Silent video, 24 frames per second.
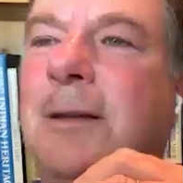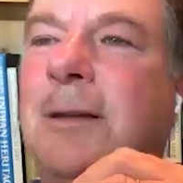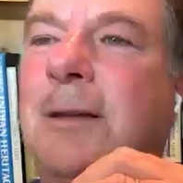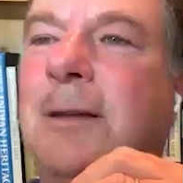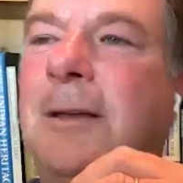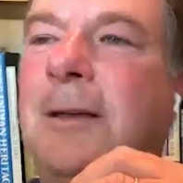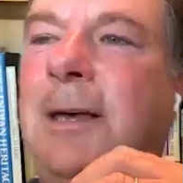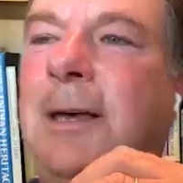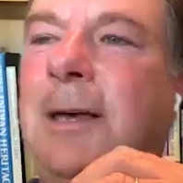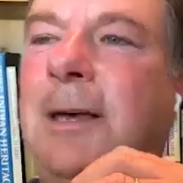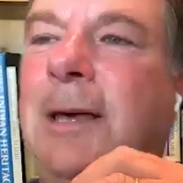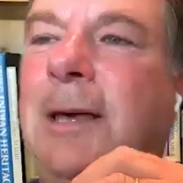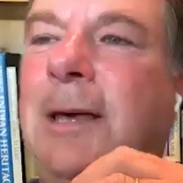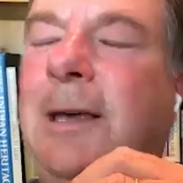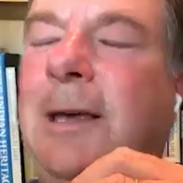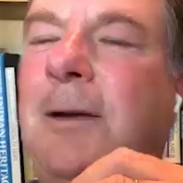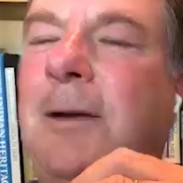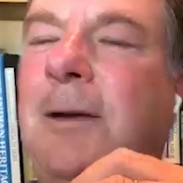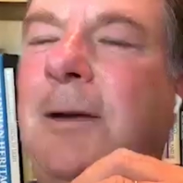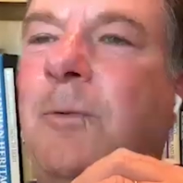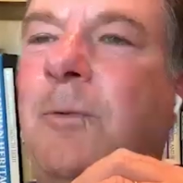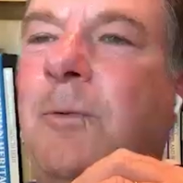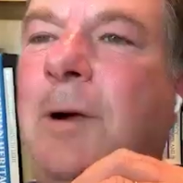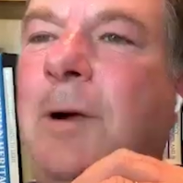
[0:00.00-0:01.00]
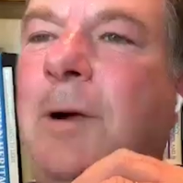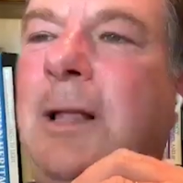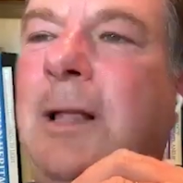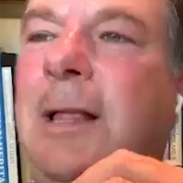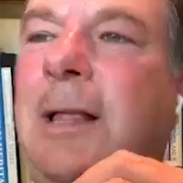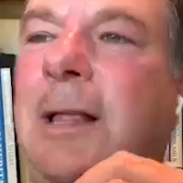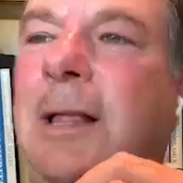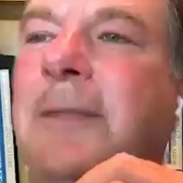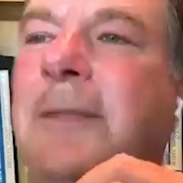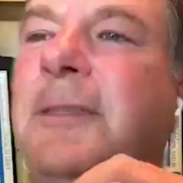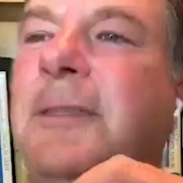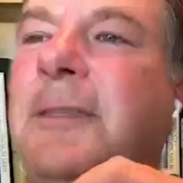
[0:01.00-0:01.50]
Well, I think
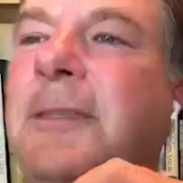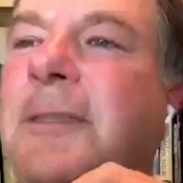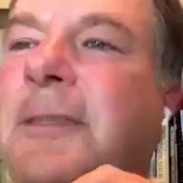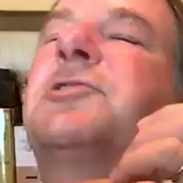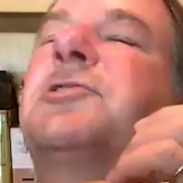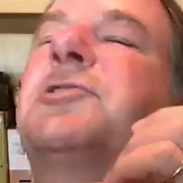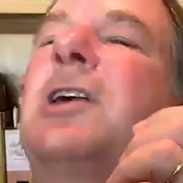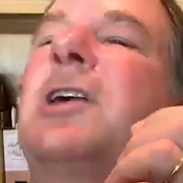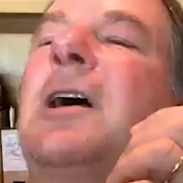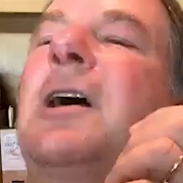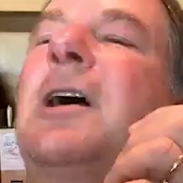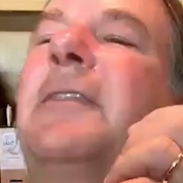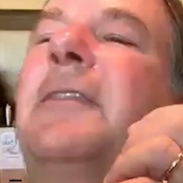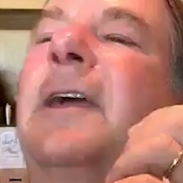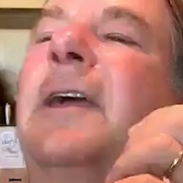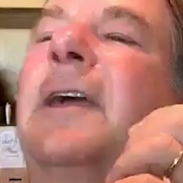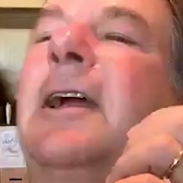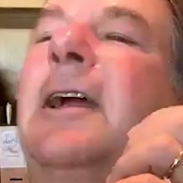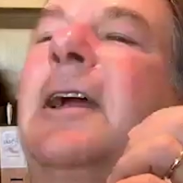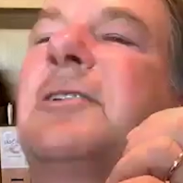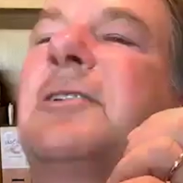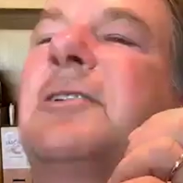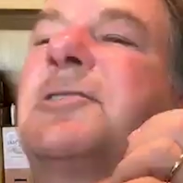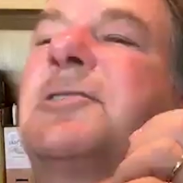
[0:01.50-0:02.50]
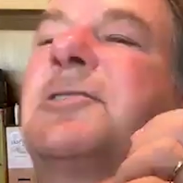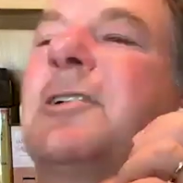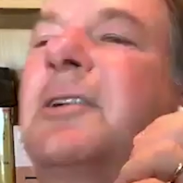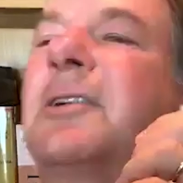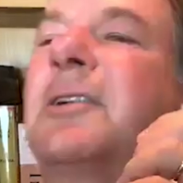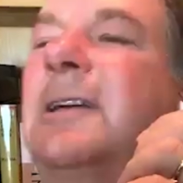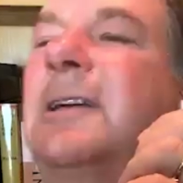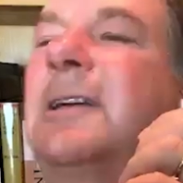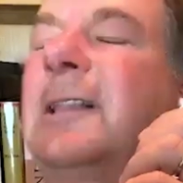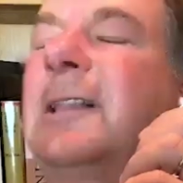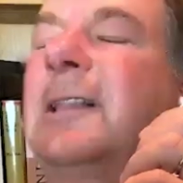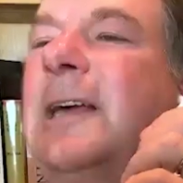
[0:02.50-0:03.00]
if you saw the air
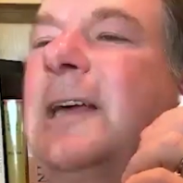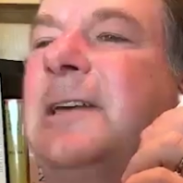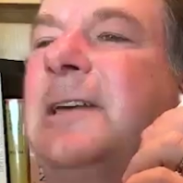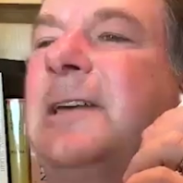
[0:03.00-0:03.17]
circulation